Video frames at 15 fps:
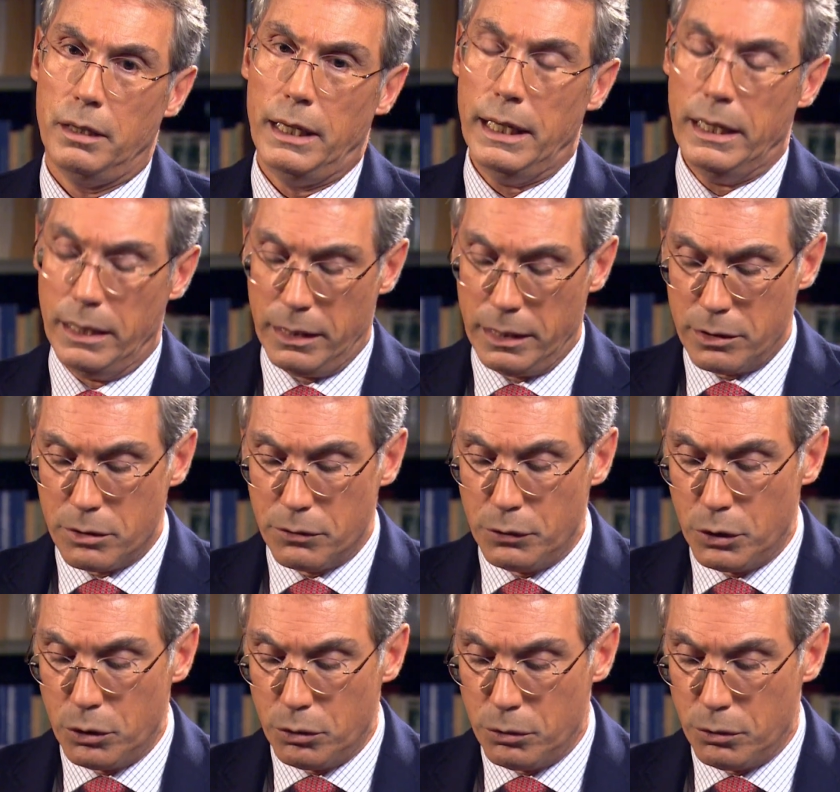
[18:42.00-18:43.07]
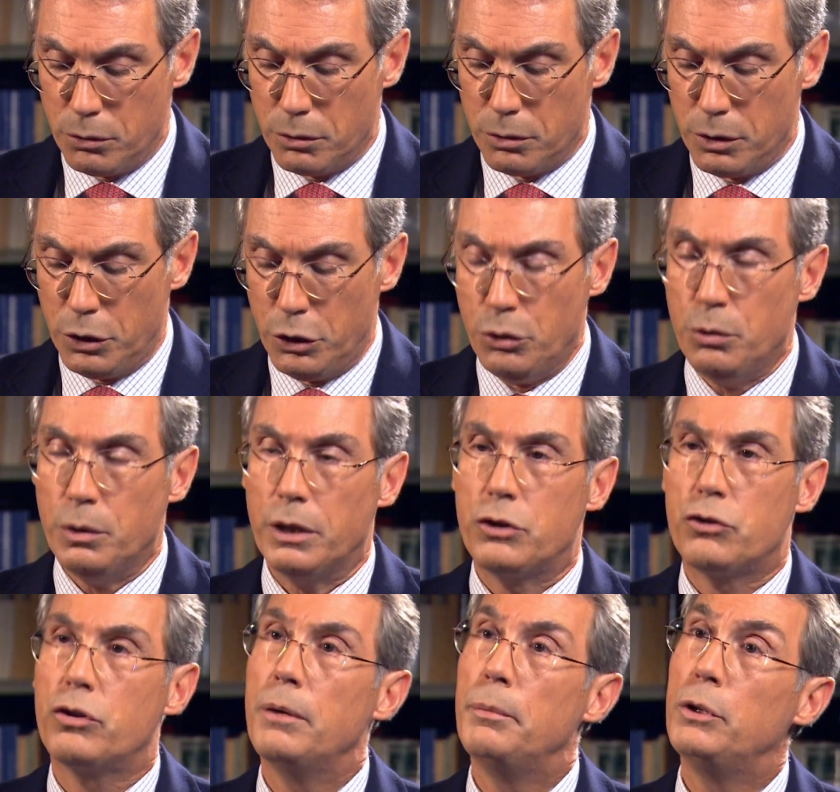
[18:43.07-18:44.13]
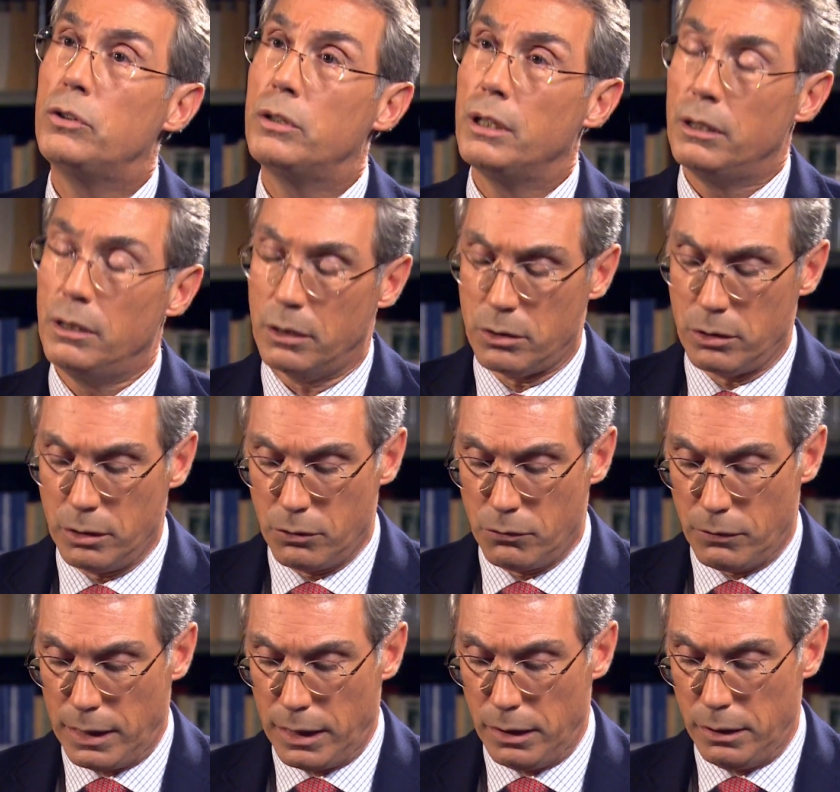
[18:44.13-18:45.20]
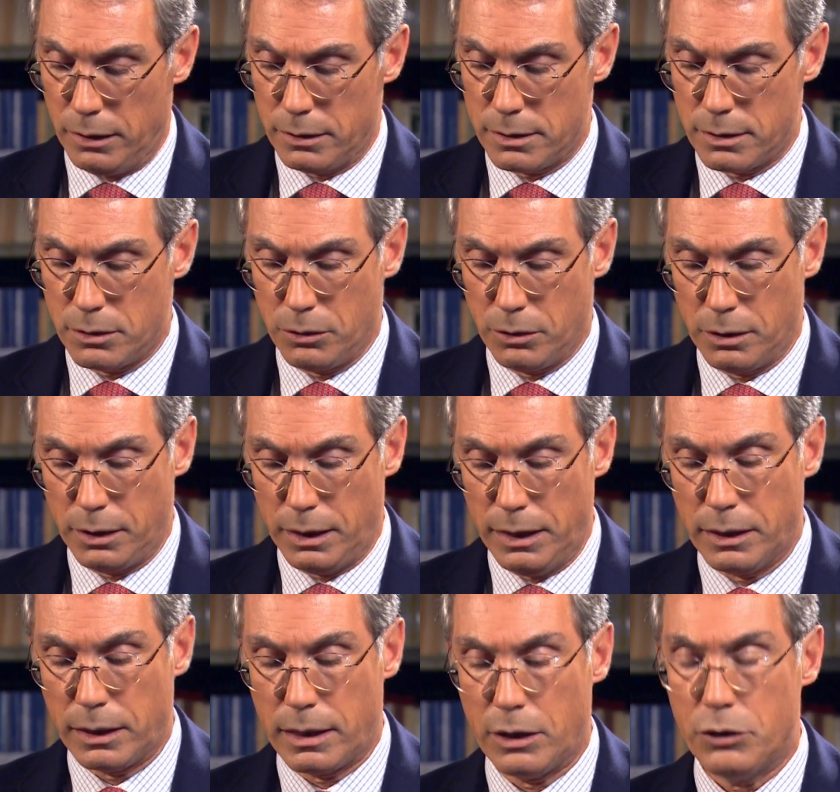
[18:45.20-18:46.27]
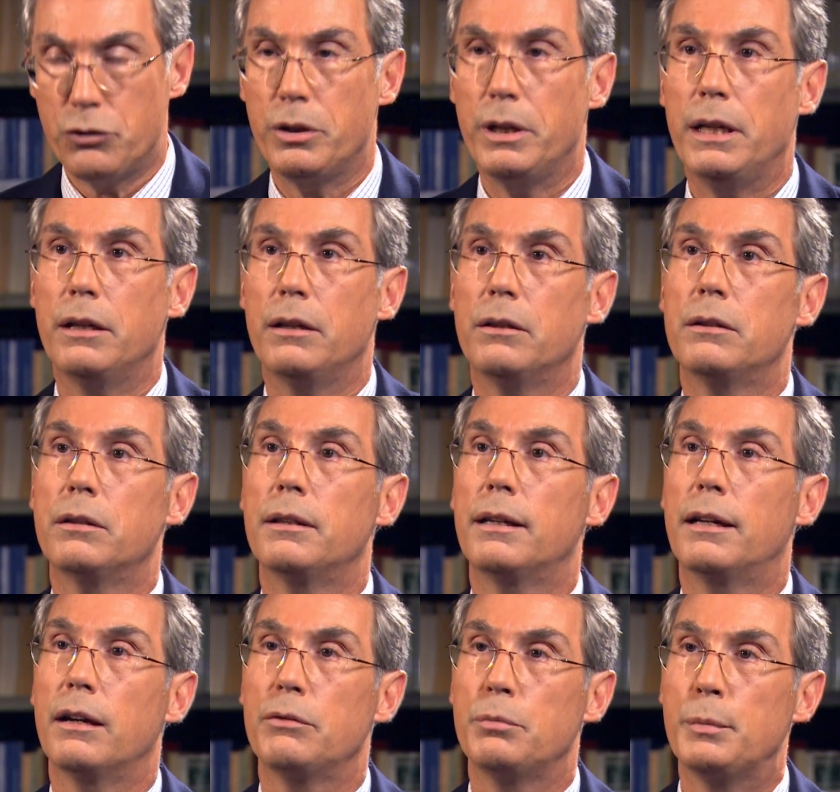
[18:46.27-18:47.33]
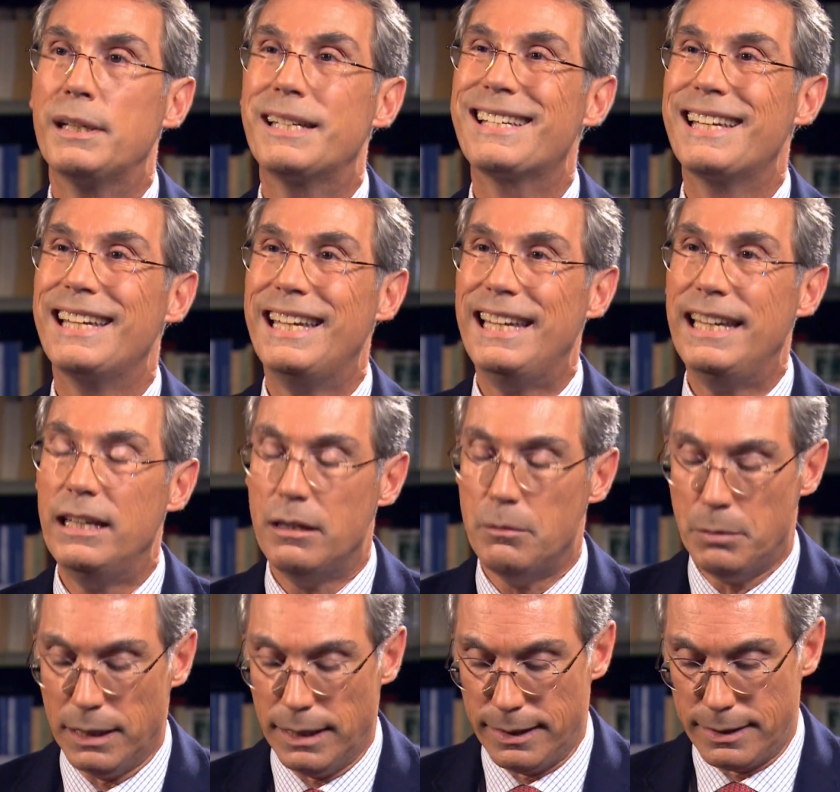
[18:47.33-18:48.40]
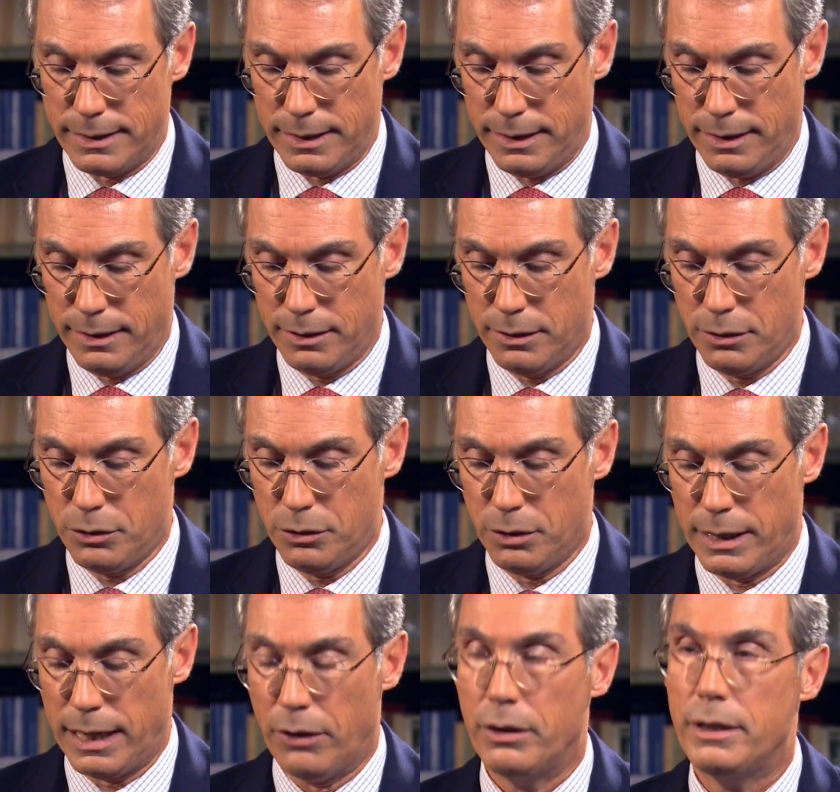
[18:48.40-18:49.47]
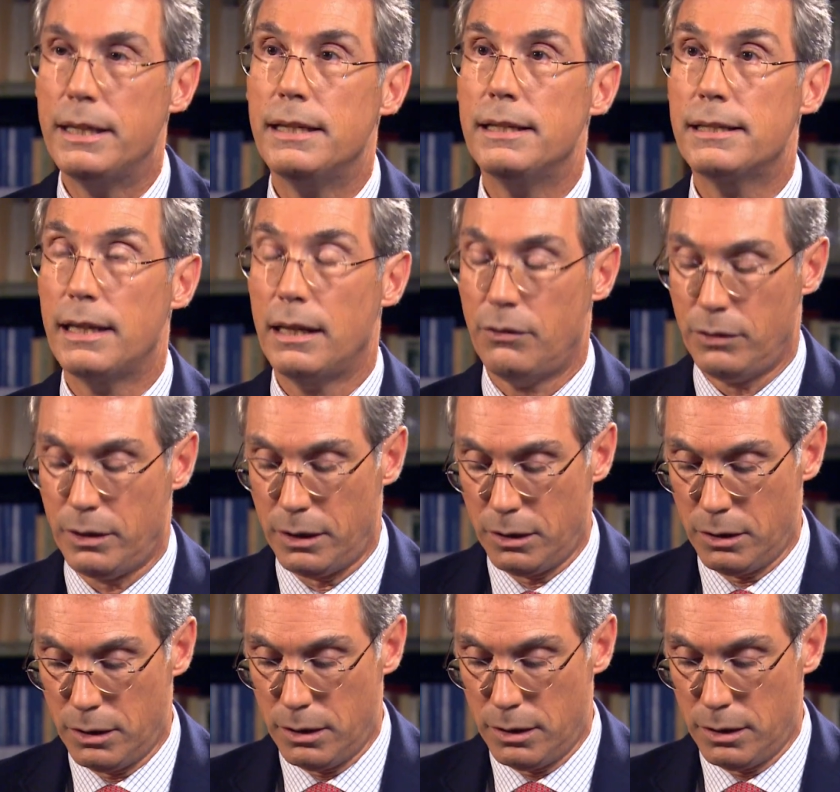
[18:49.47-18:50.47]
In an interview, you attributed the current violence in the country to the government's inability to guarantee safety,